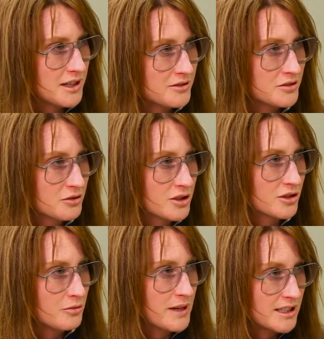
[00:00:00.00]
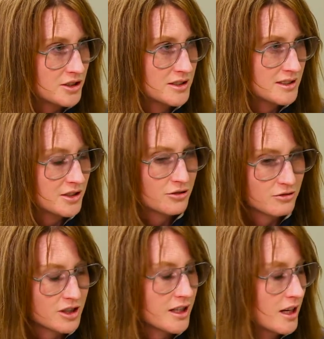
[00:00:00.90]
have those critical patients and you're
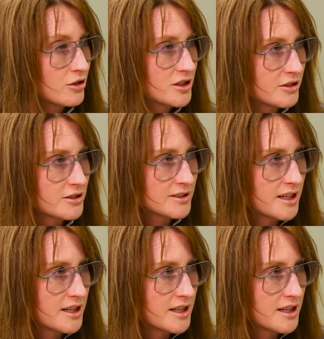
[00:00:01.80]
looking at arterial